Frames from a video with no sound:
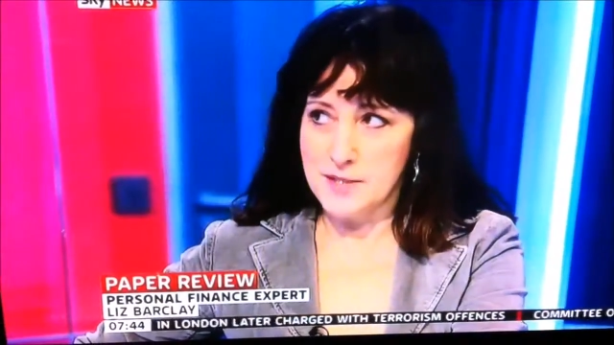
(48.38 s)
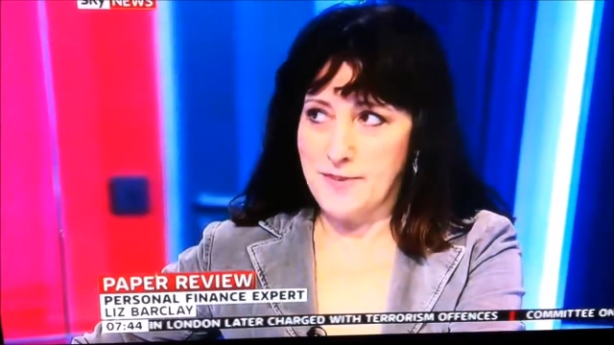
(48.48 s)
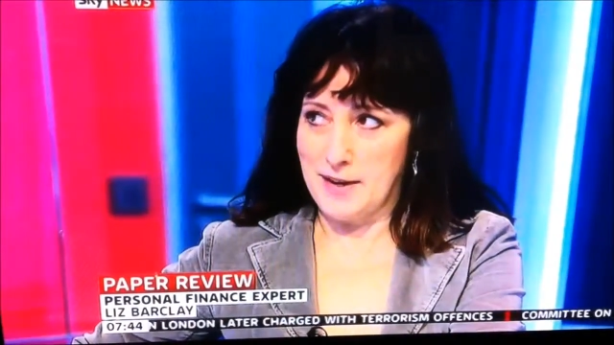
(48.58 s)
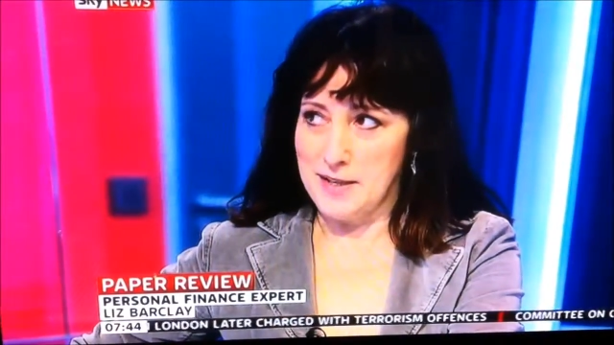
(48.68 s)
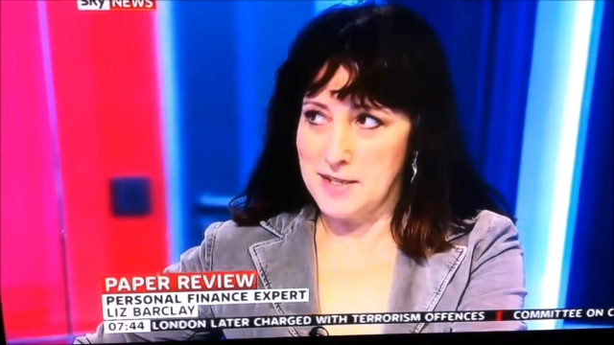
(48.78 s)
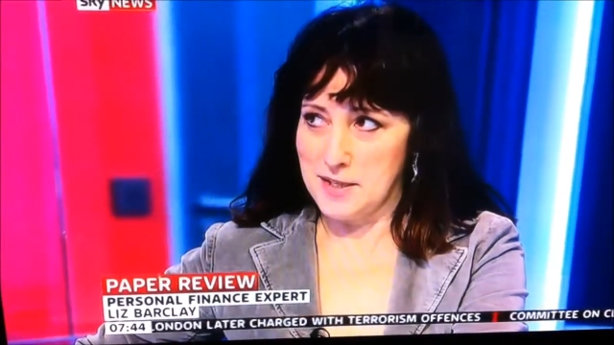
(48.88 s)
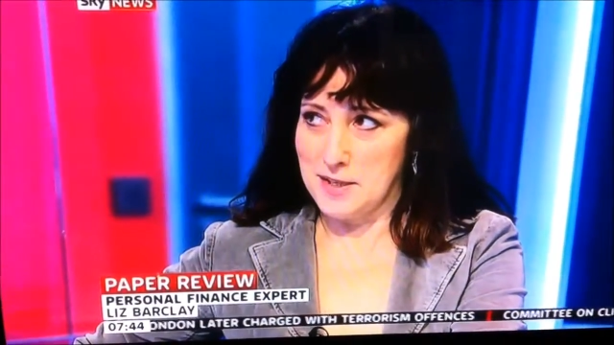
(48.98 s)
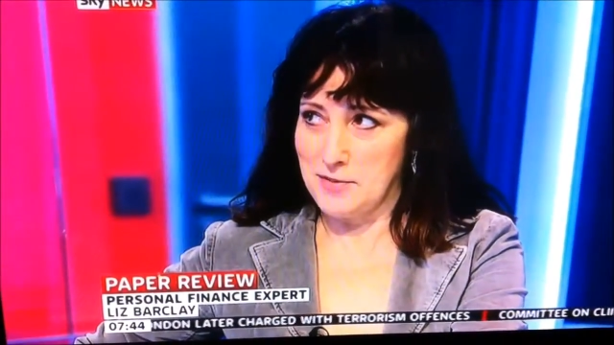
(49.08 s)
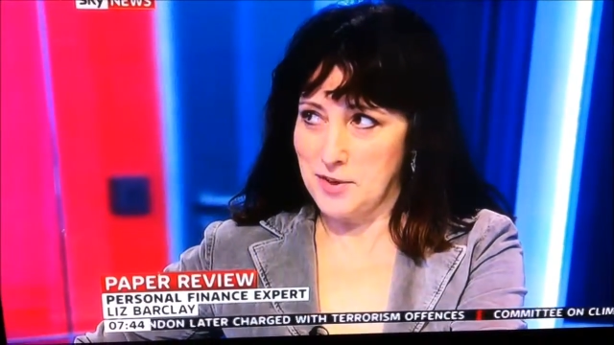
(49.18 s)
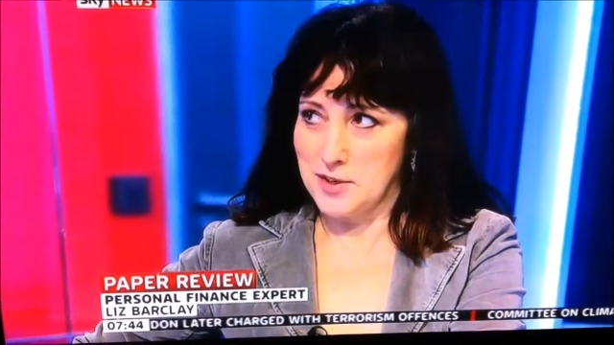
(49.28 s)
is fairly
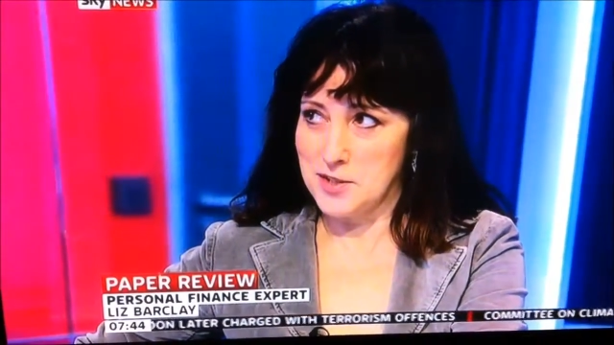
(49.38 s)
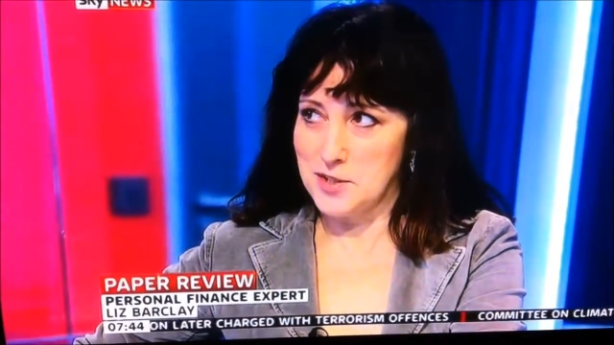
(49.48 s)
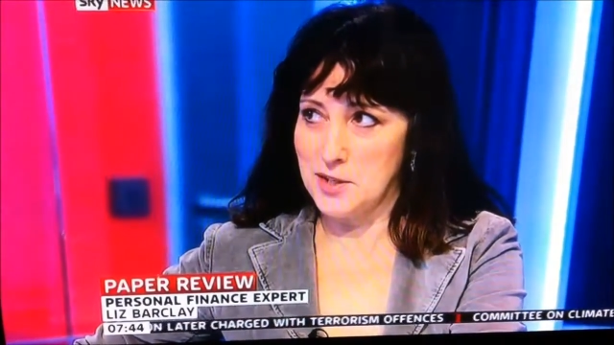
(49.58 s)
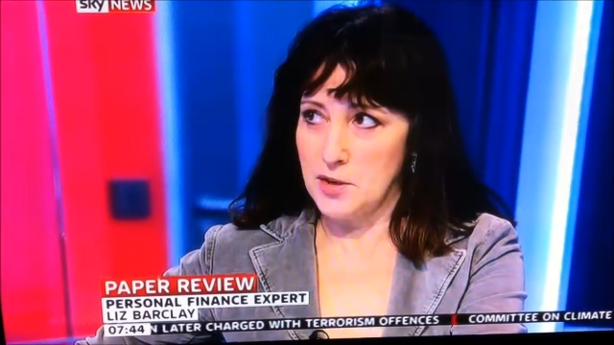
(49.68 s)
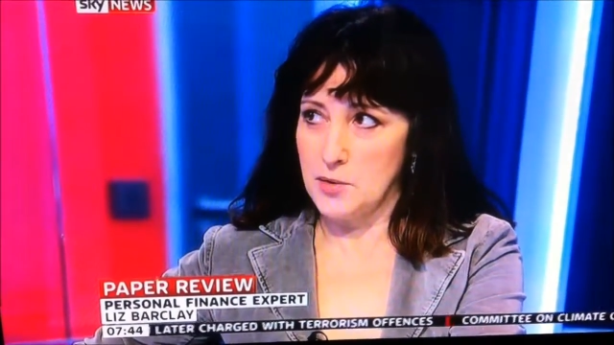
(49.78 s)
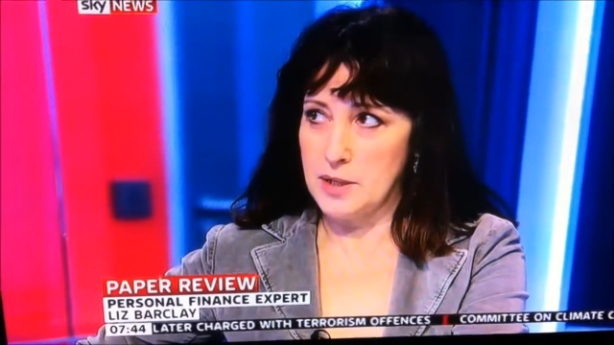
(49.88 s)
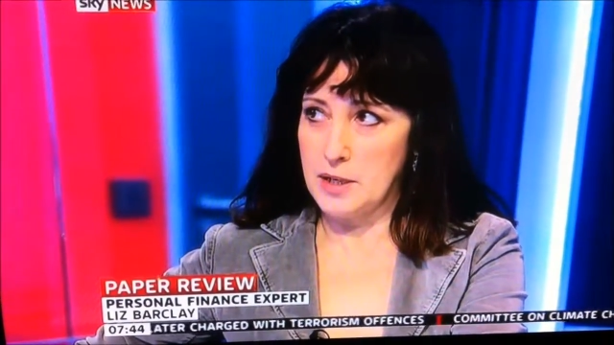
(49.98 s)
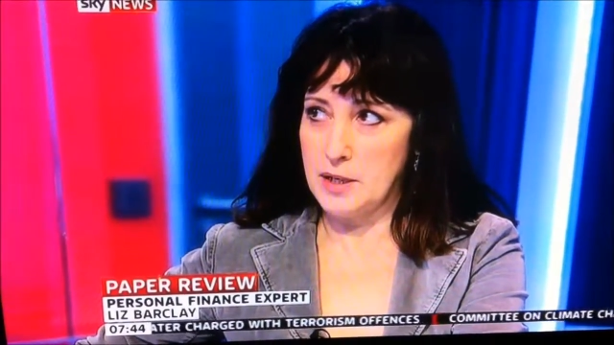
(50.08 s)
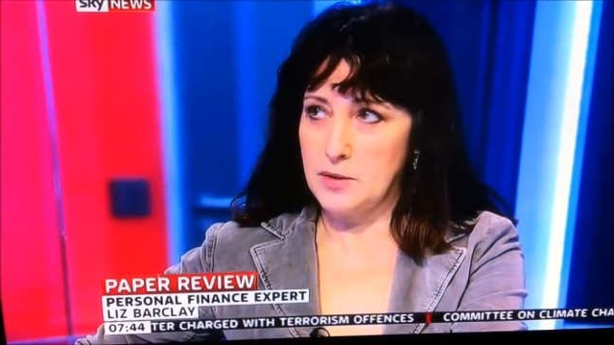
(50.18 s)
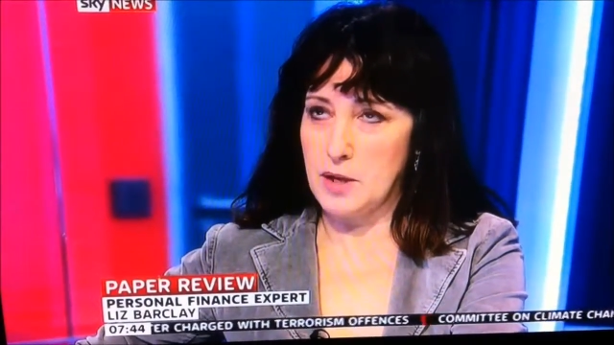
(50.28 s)
significant, you know, and
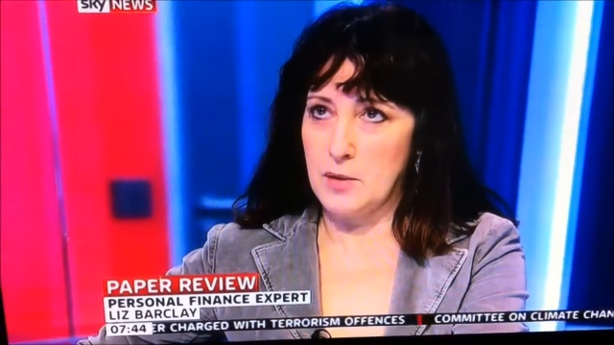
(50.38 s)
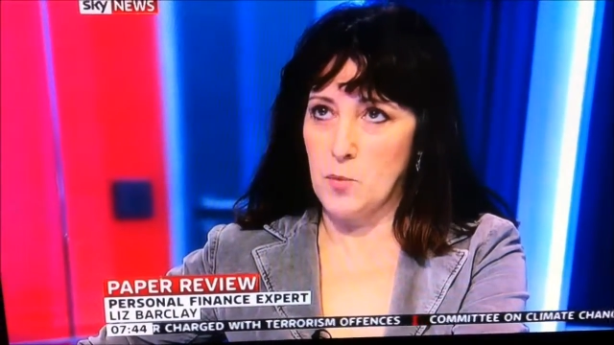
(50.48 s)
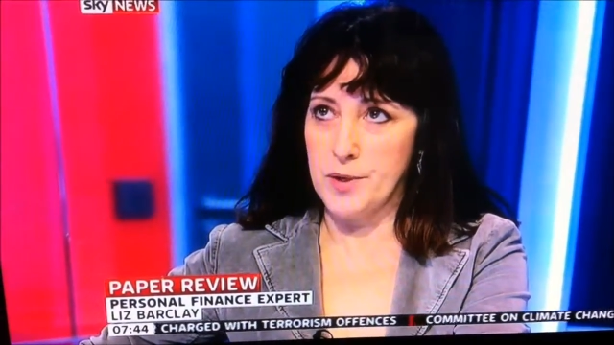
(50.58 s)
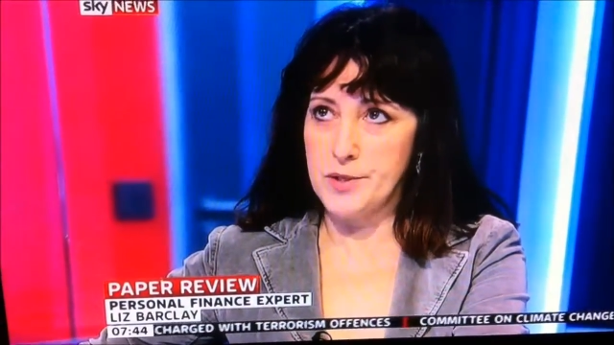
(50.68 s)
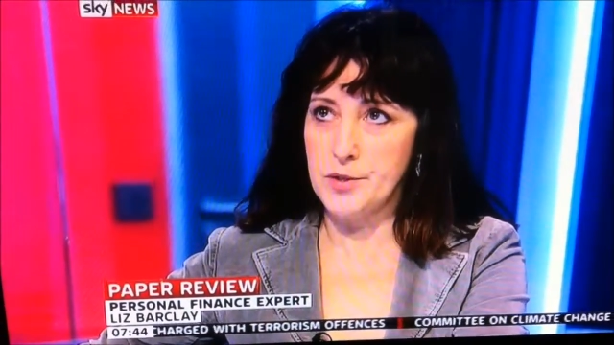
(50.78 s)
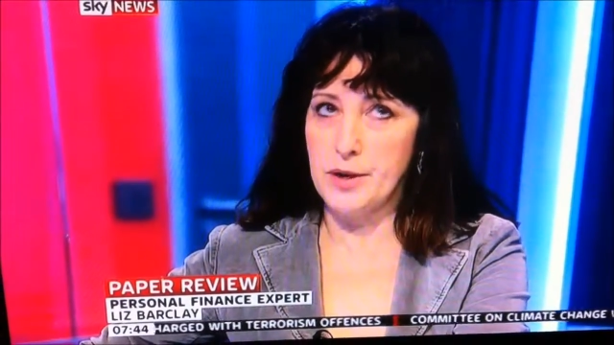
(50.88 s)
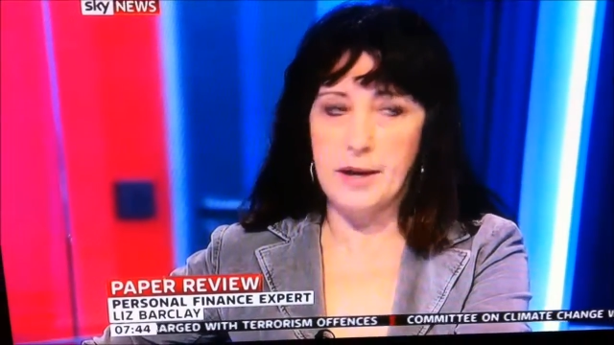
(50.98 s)
I wonder